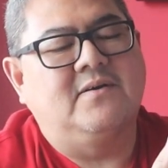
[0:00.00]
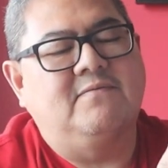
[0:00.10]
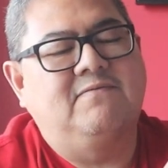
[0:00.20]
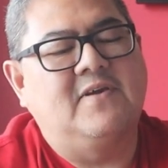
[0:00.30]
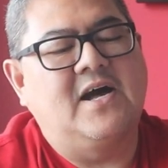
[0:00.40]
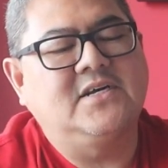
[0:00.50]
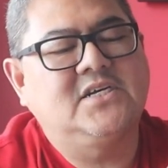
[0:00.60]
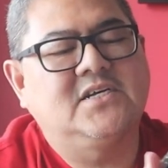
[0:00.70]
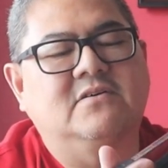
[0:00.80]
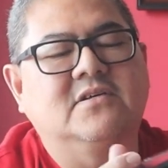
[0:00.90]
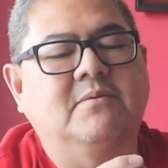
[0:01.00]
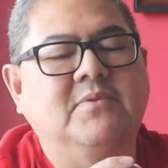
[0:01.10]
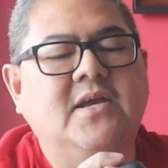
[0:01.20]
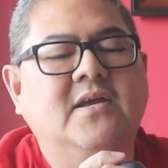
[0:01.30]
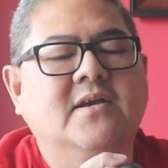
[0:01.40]
flash or
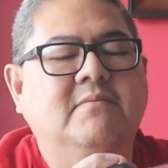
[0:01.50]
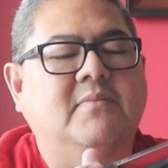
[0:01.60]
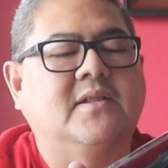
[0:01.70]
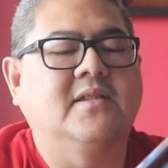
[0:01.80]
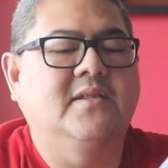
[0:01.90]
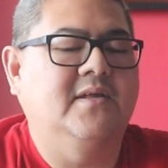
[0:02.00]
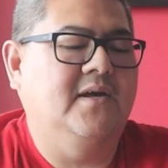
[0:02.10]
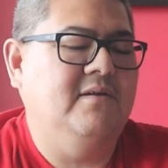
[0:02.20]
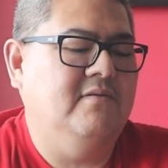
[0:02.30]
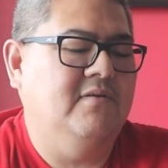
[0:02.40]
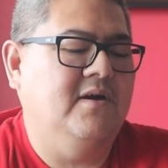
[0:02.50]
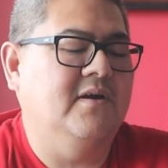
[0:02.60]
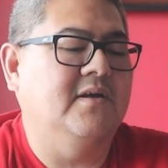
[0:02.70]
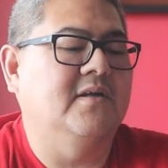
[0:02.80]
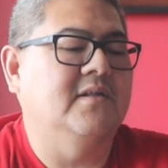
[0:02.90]
something, but I don't know
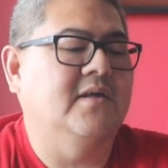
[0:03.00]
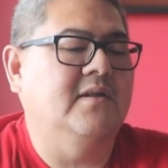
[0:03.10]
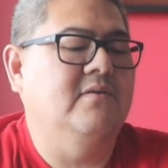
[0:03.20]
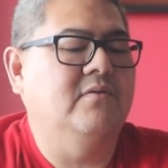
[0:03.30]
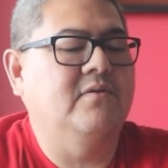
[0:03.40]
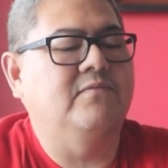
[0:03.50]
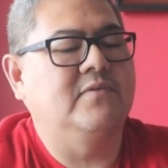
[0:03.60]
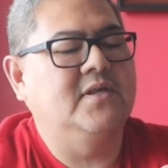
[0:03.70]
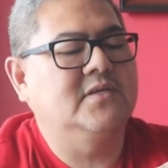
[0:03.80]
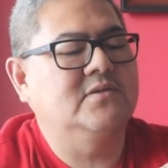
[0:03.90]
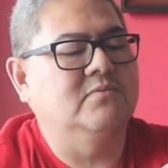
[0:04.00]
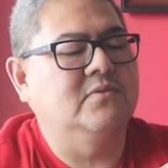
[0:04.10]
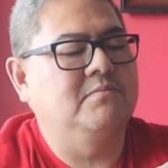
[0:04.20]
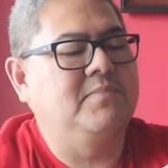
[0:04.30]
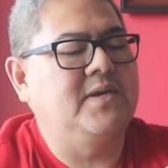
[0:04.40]
if this
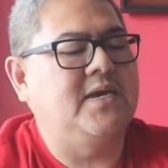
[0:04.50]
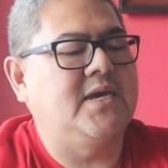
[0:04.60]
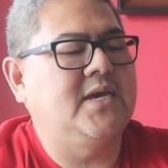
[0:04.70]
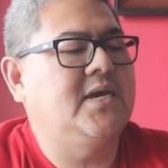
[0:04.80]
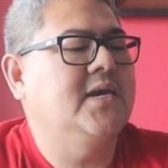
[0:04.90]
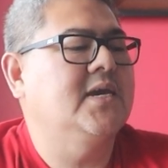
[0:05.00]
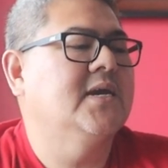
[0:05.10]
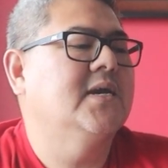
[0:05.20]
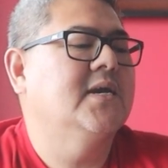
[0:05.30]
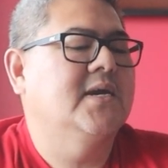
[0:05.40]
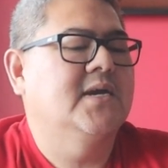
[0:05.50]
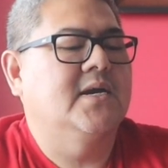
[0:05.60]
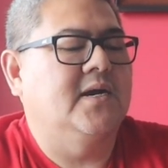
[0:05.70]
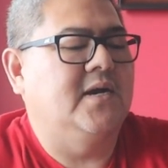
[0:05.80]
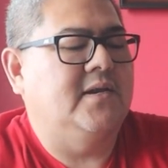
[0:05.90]
would be.
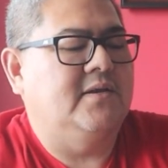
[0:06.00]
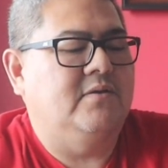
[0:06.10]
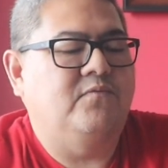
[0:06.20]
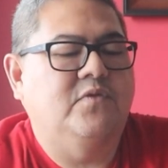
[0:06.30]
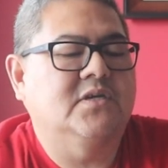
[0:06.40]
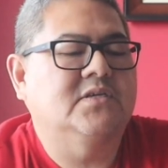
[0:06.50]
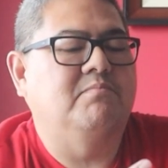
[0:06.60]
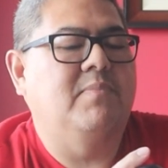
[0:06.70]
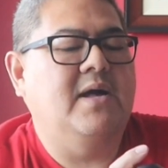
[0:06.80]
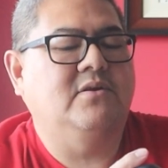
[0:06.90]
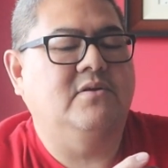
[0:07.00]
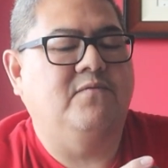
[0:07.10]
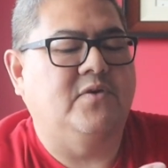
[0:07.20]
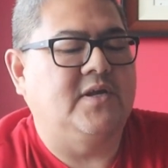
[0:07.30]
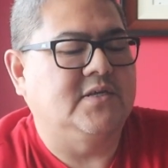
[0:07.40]
I don't know if there's a battery
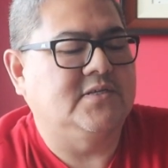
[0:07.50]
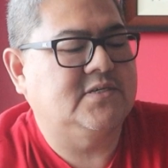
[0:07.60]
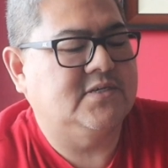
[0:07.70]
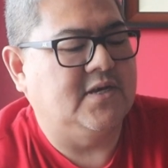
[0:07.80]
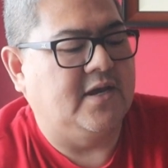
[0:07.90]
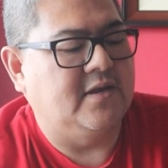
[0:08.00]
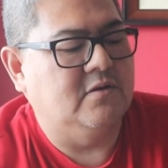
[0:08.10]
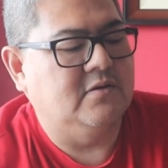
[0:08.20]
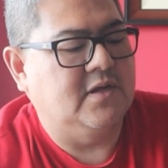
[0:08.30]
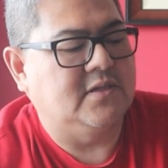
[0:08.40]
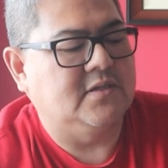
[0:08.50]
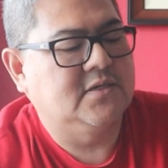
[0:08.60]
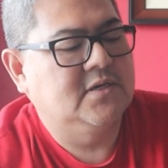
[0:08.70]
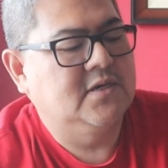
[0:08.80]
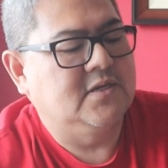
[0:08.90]
for this. I know that
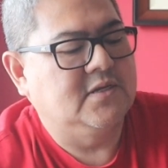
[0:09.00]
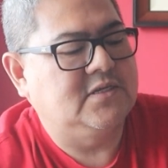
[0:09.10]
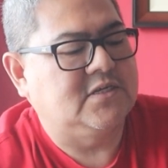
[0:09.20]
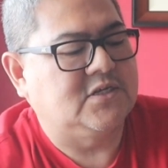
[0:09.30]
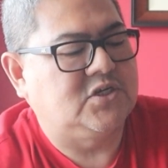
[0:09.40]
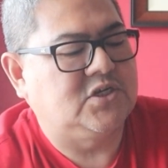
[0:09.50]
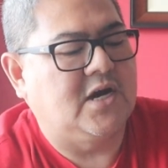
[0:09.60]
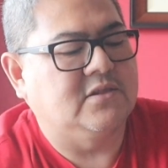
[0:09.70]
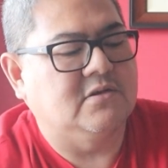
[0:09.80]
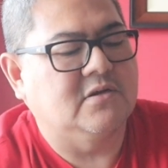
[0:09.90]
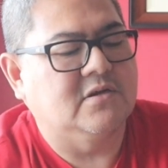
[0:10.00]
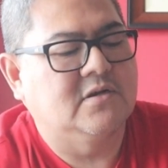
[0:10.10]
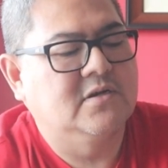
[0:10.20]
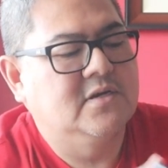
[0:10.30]
this is a shutter.